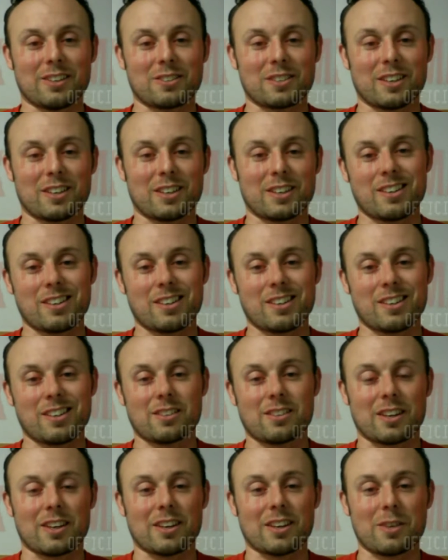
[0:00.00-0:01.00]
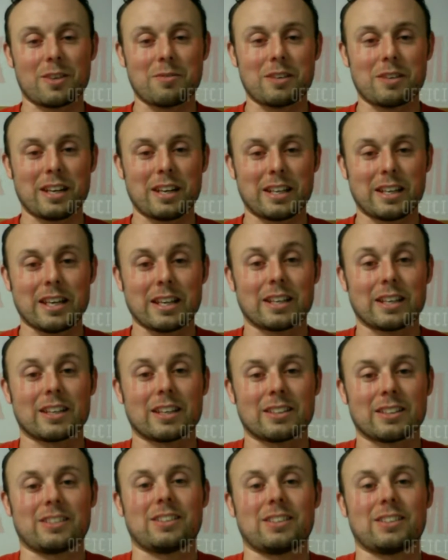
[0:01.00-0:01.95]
I was like, okay. I mean, I get it.